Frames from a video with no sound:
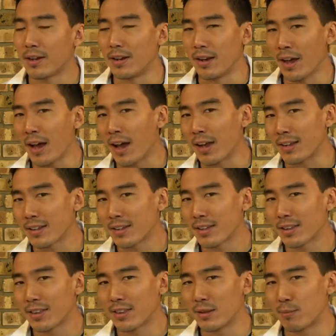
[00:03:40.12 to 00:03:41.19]
not
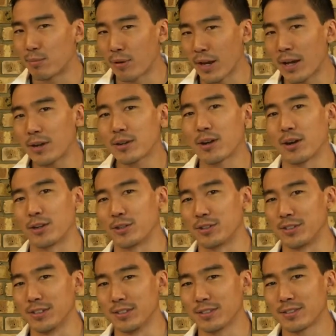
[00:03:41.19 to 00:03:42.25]
the brown
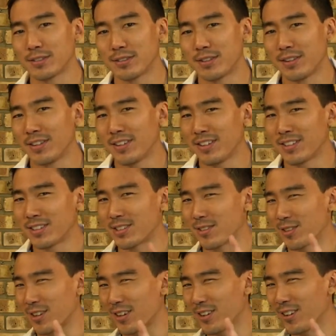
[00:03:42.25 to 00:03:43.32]
cartridges. So
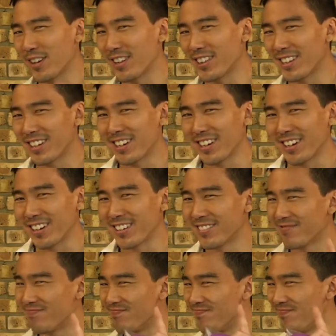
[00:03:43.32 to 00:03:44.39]
for that right there,
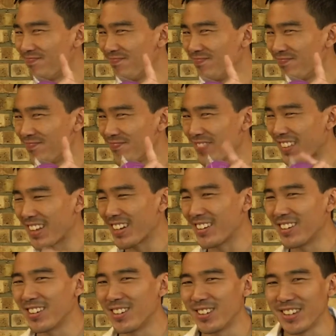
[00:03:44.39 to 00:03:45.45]
I don't
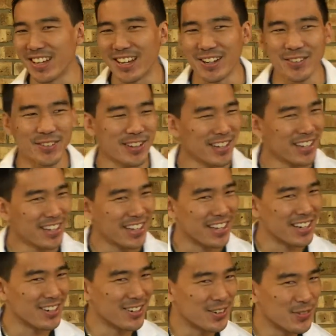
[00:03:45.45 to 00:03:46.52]
know, Lev. I don't
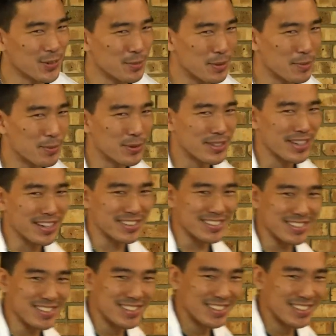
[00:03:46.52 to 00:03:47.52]
know if you'll be protected.